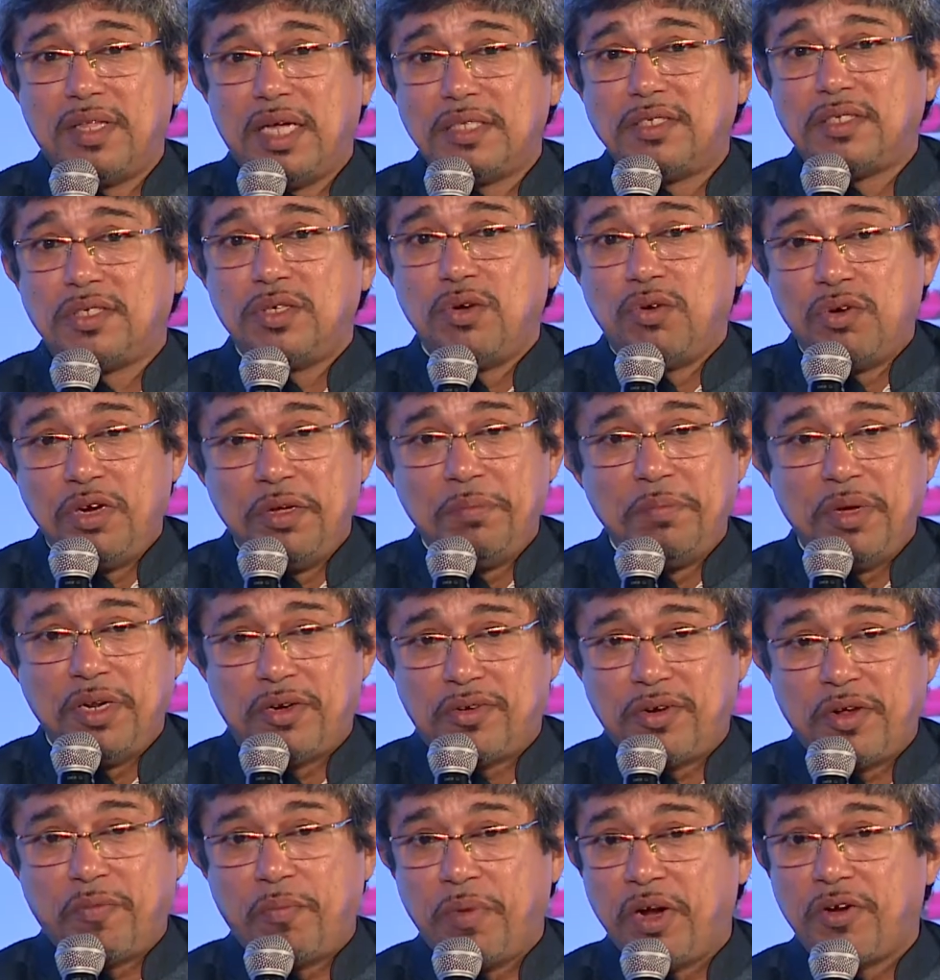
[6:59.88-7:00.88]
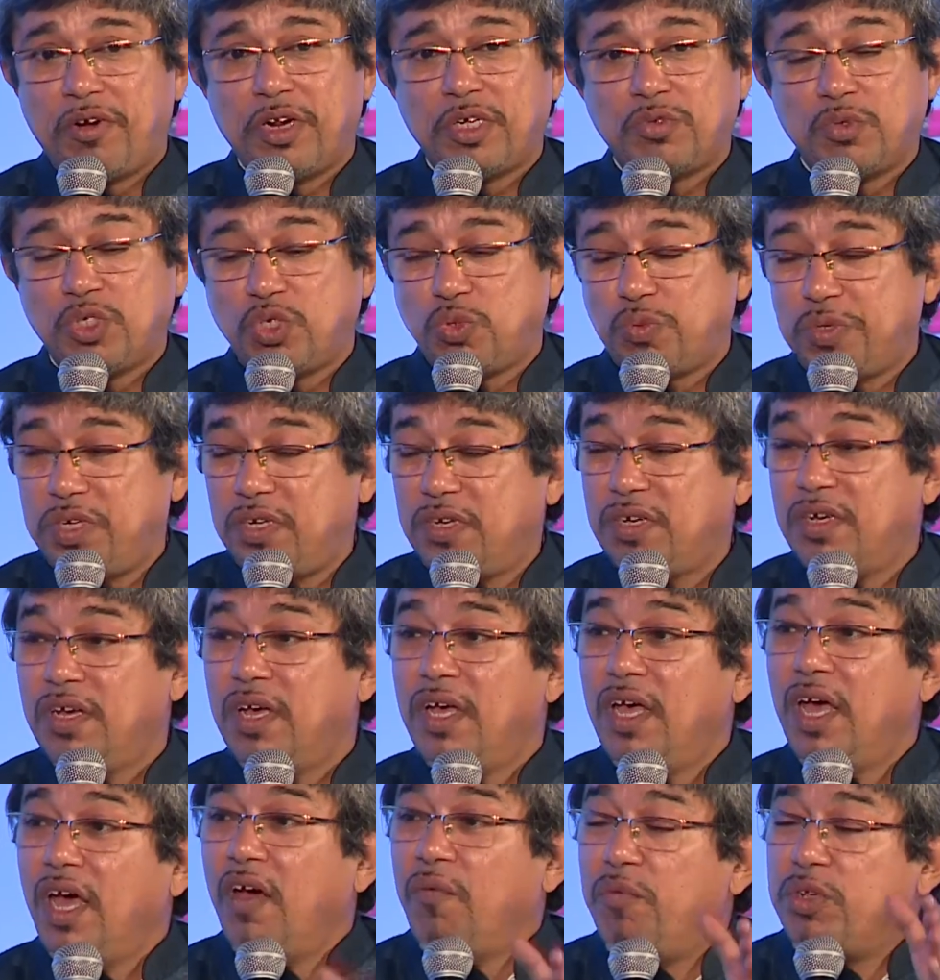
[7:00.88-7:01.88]
that's the only metric, metric which we,
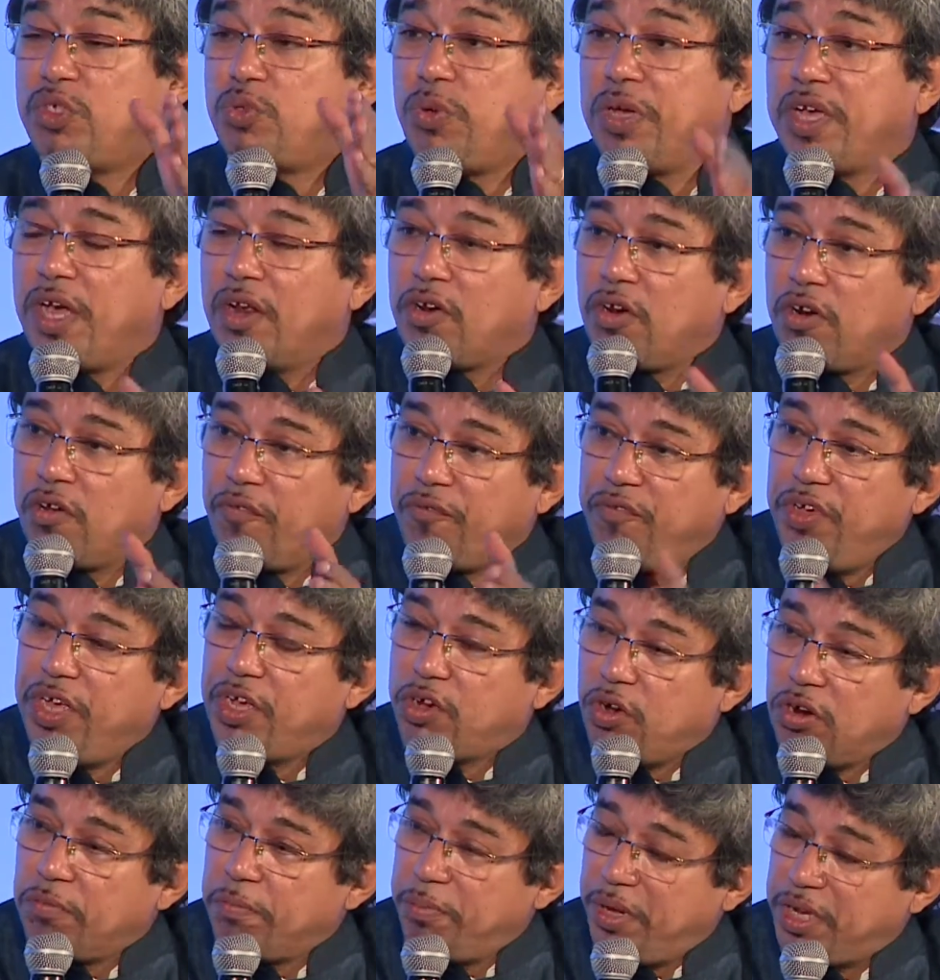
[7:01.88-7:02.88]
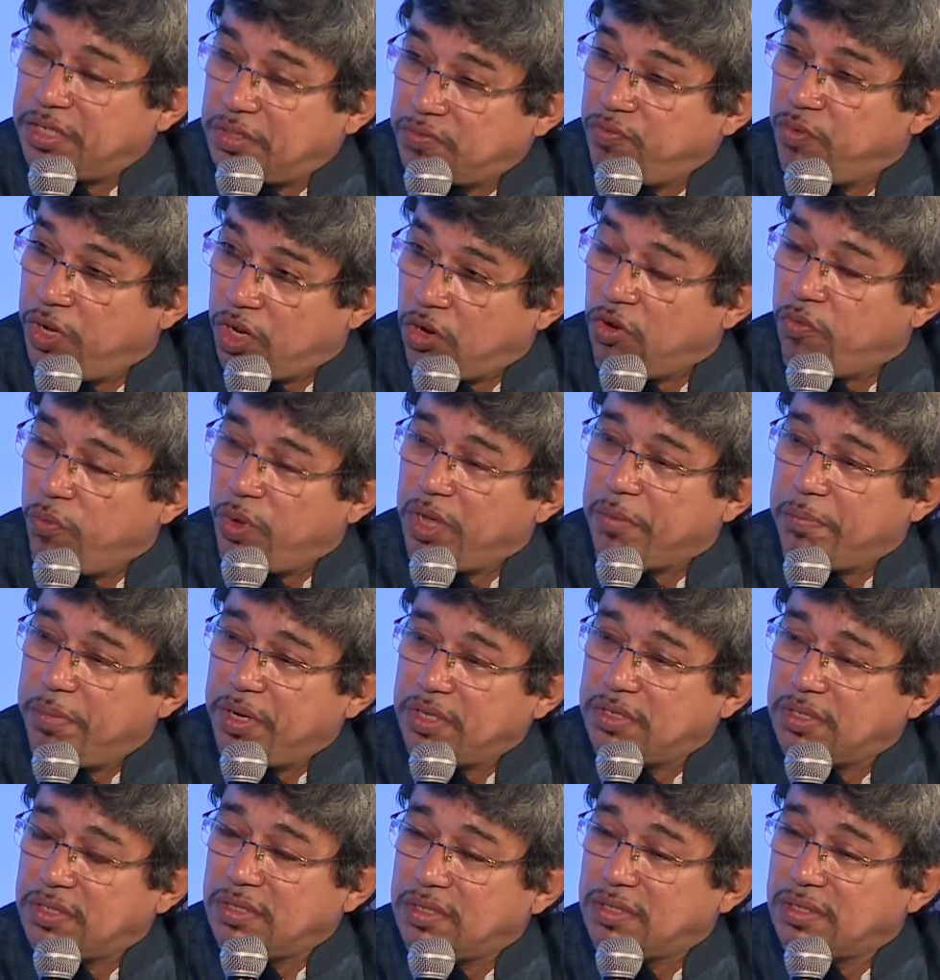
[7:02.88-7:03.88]
which we get on a week-on base, week-on-week
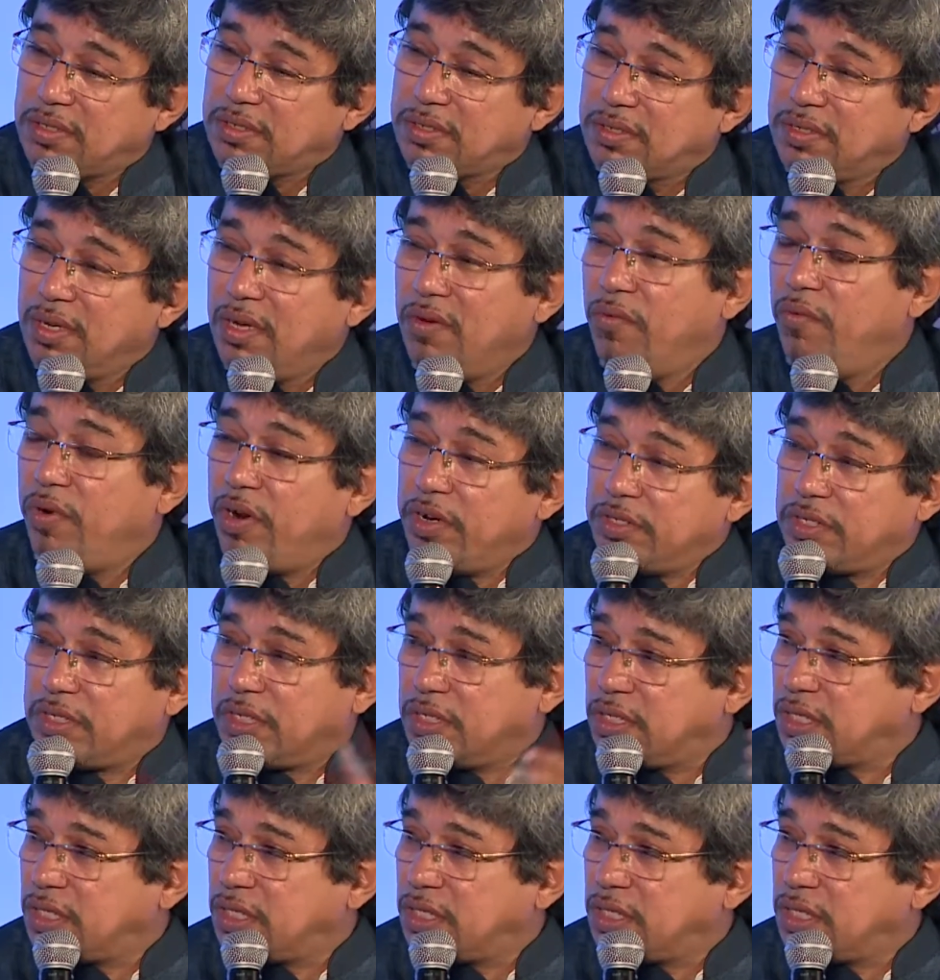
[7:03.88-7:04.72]
basis. Whereas the